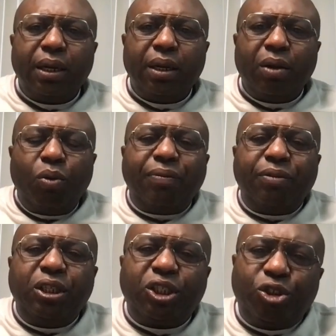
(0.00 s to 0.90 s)
would have
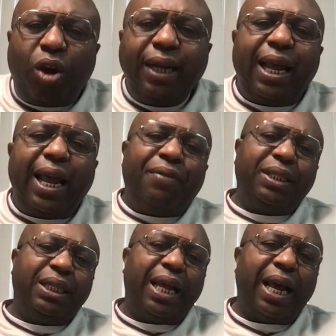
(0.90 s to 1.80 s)
destroyed everything
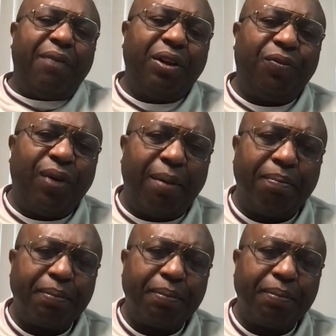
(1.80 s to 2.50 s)
they have in the farm.